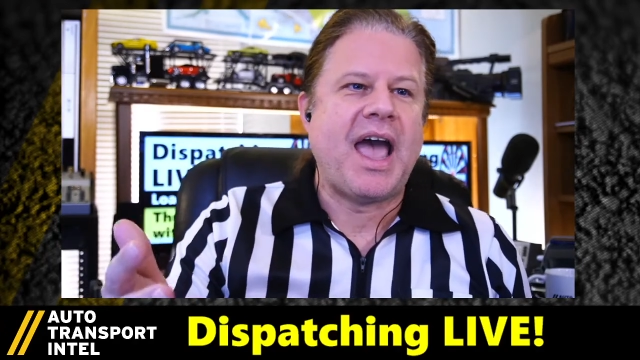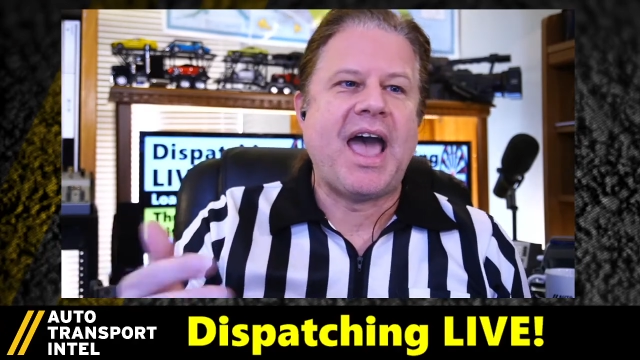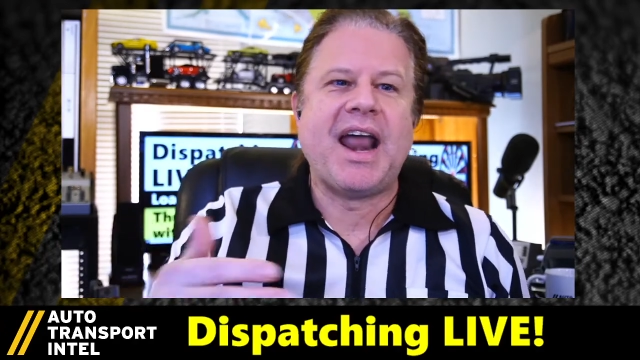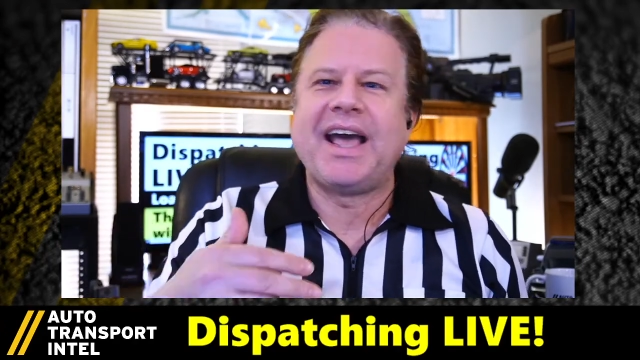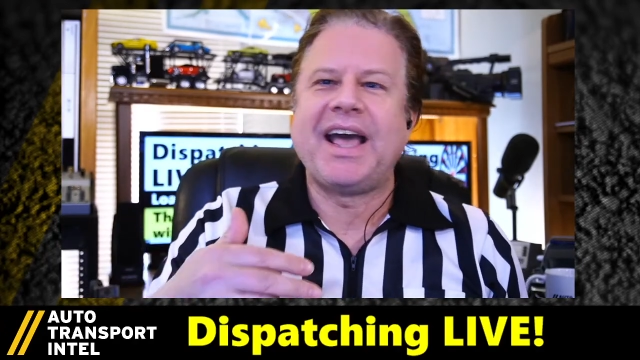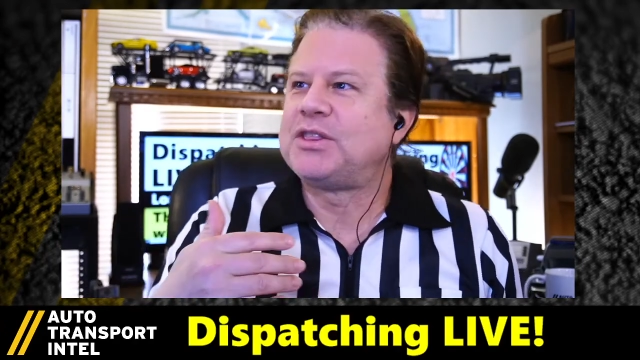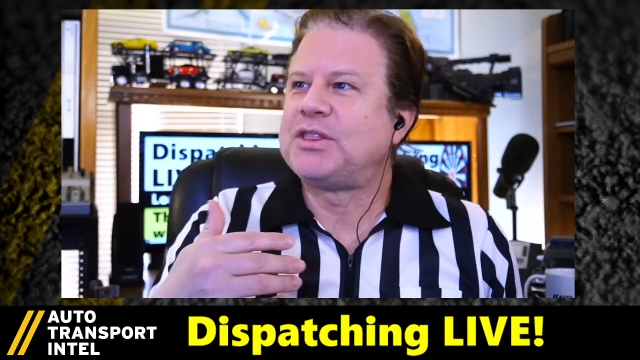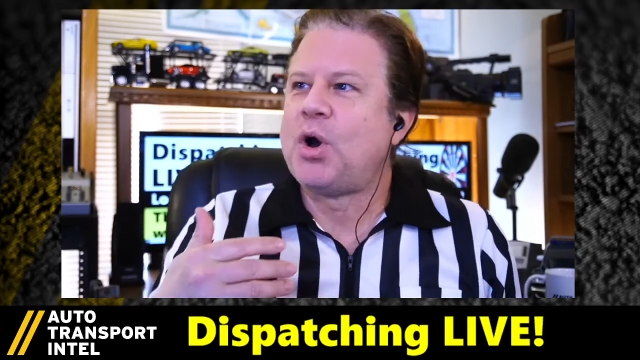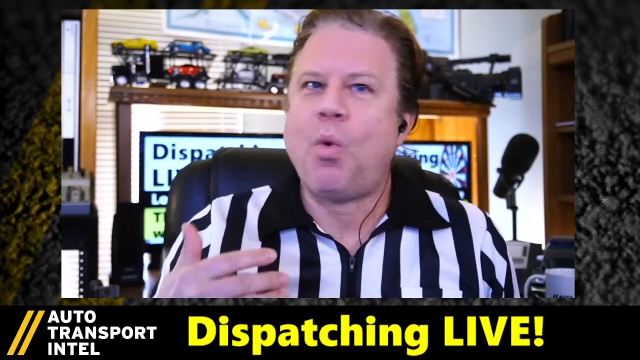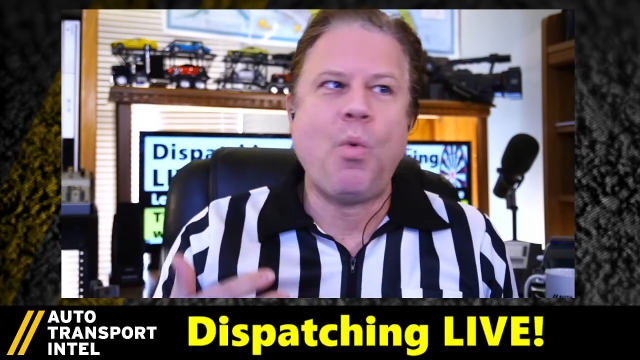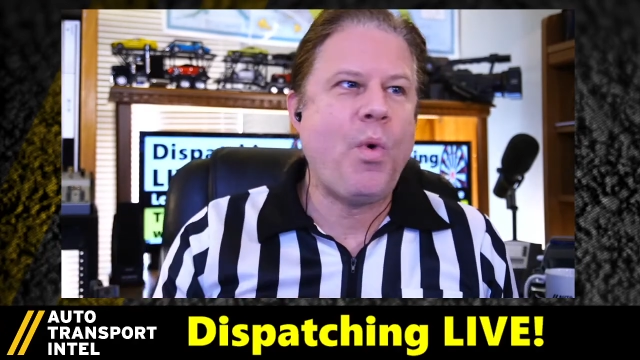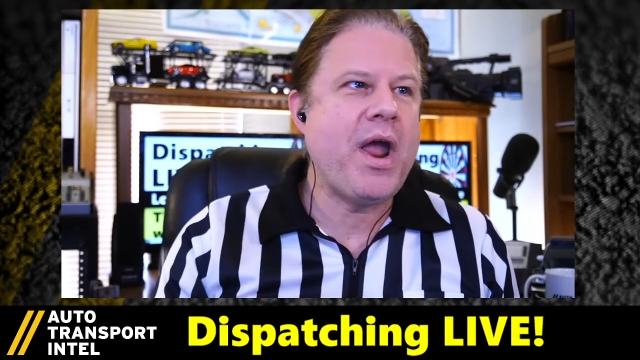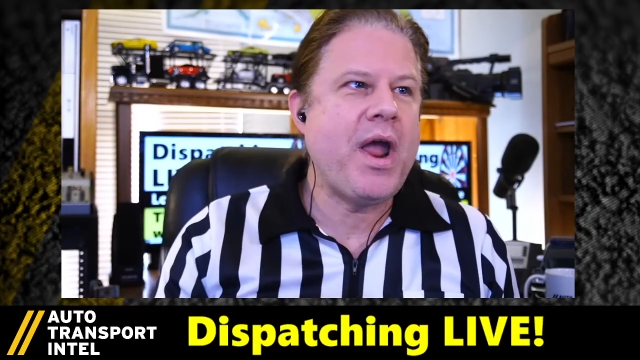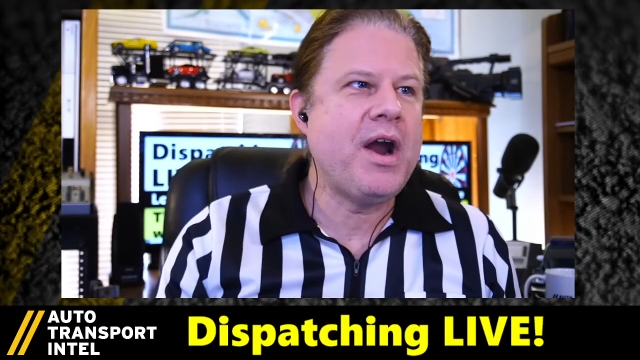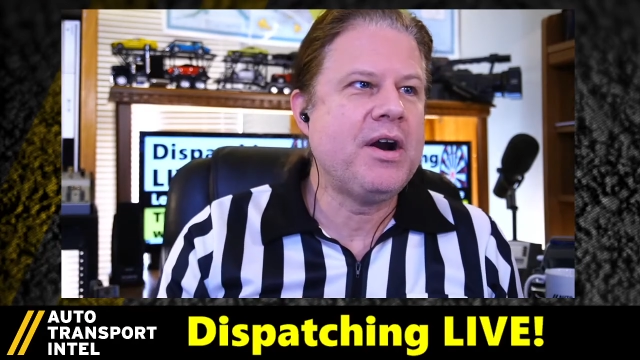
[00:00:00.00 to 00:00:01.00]
And I get the
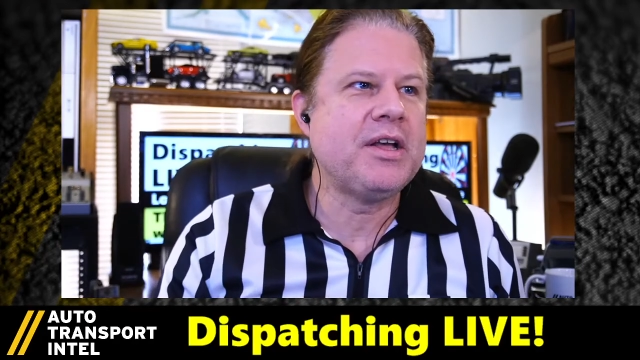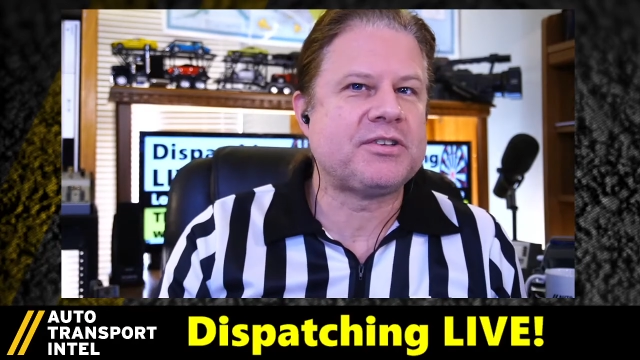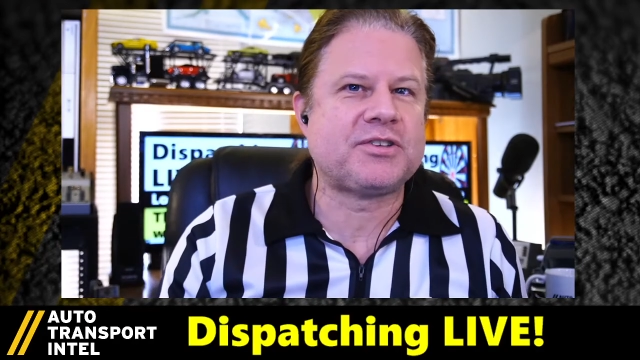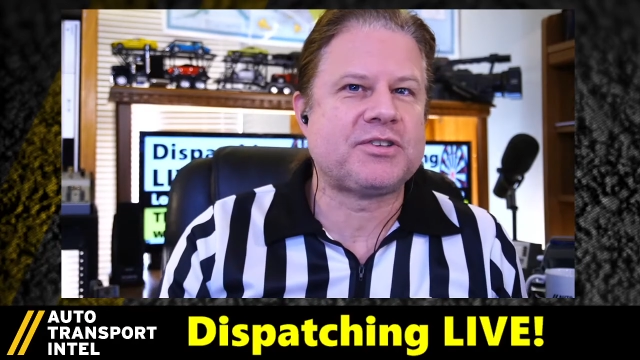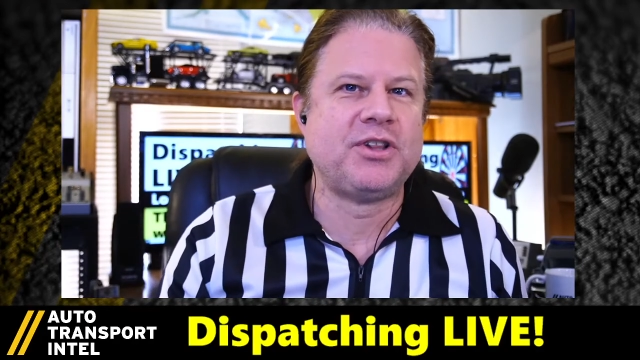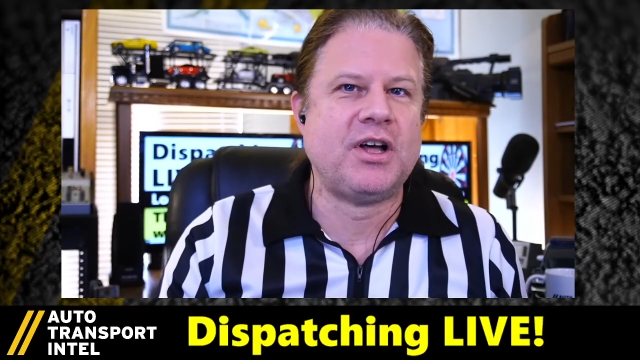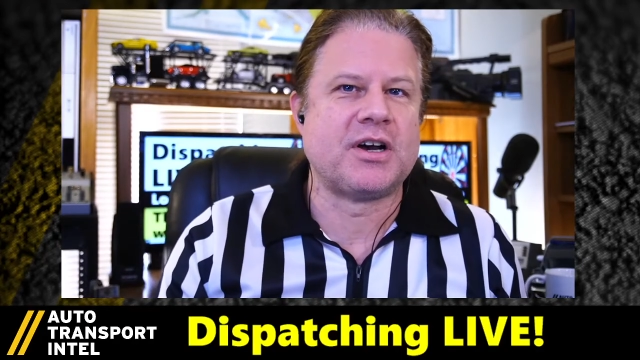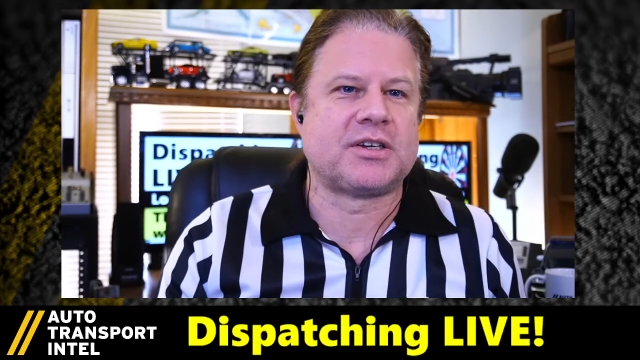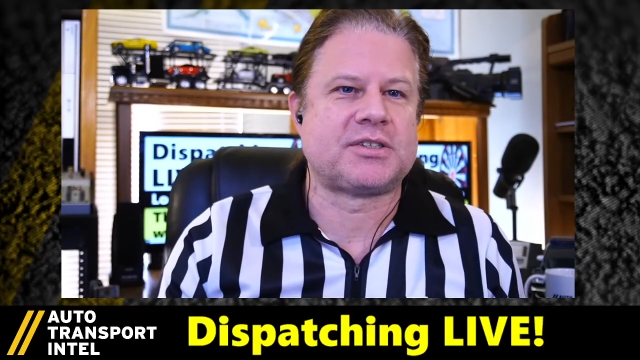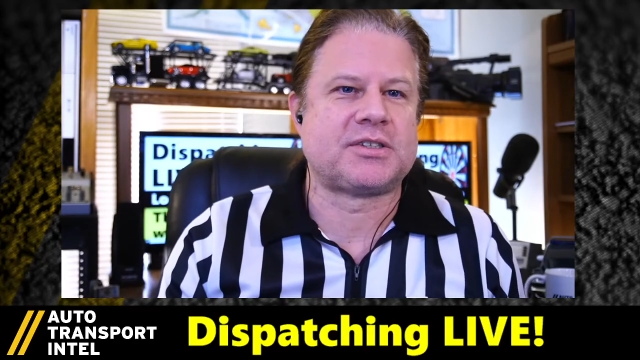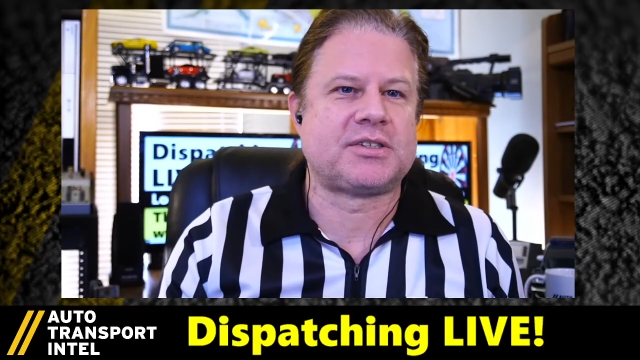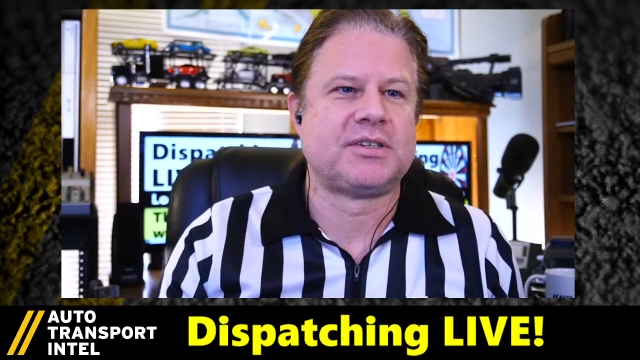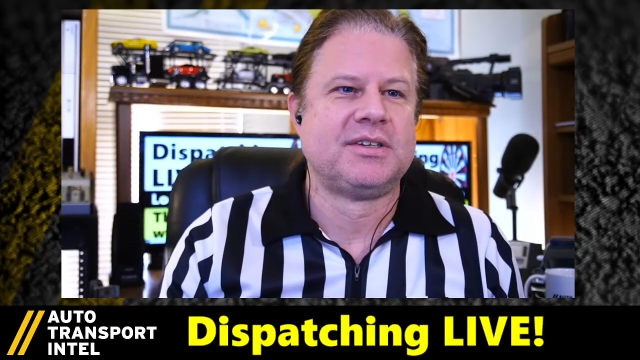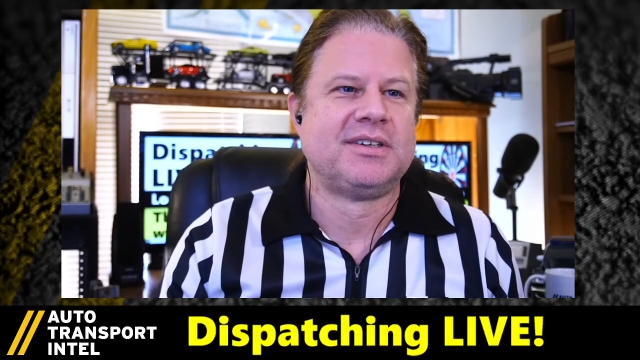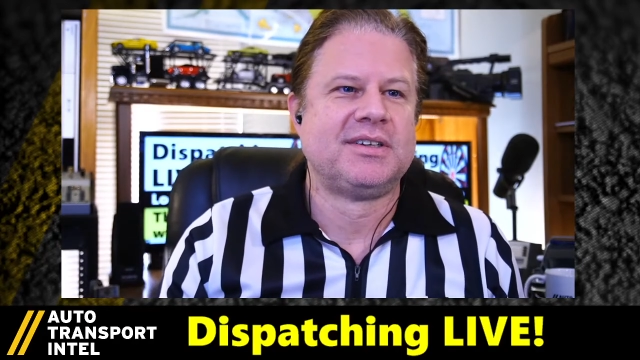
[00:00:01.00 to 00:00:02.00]
weirdest
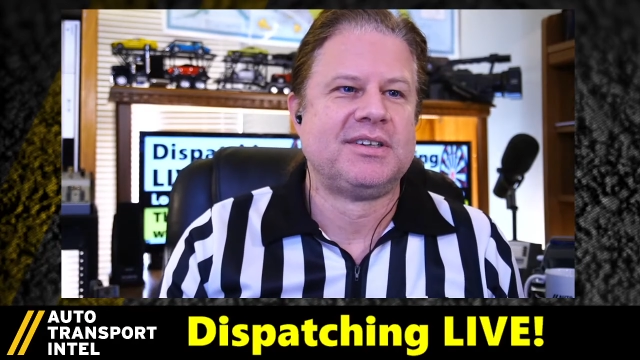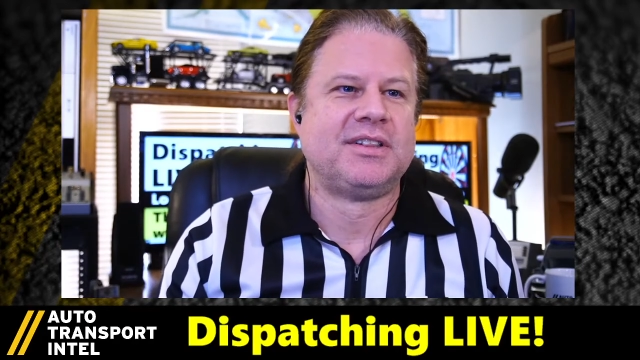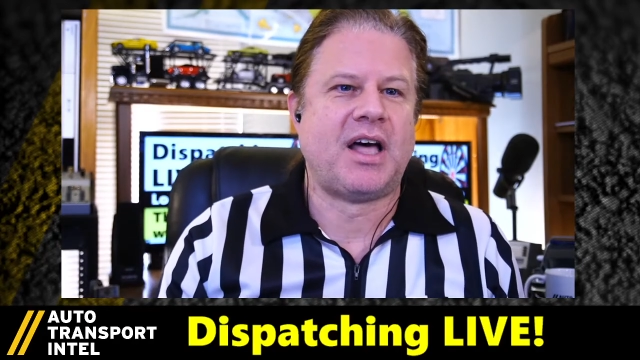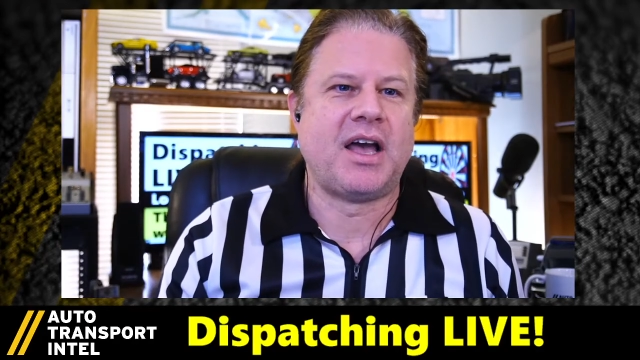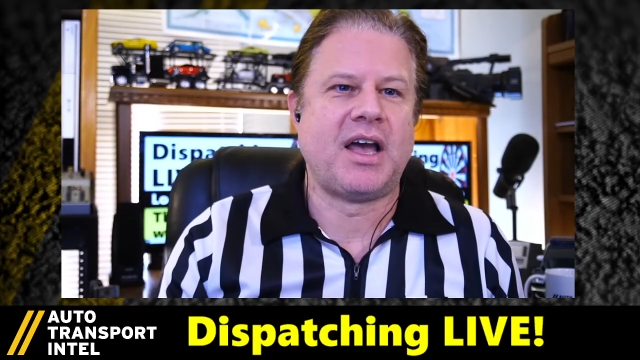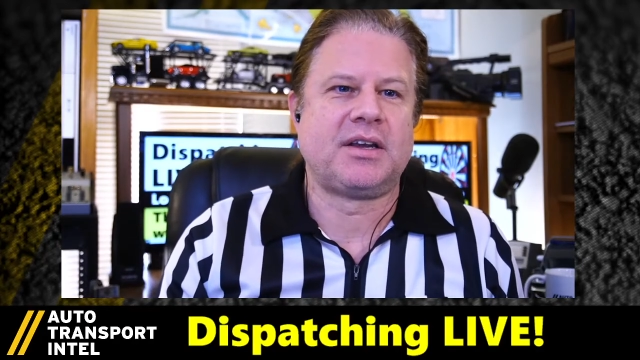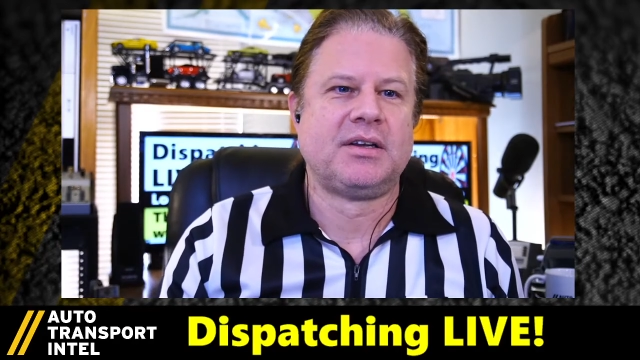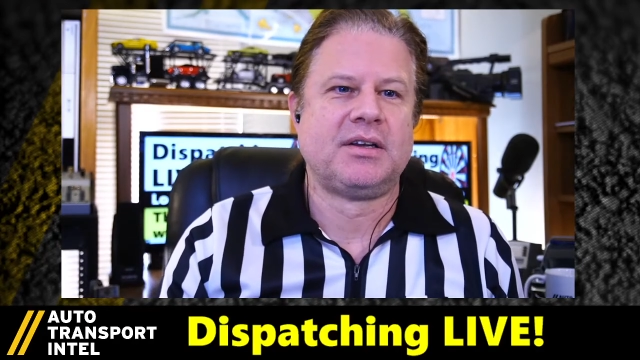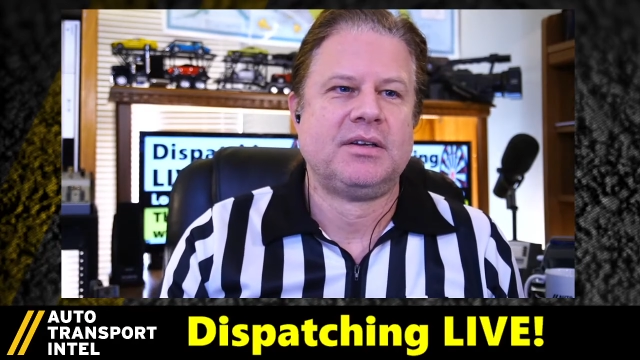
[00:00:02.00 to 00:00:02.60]
looks, like,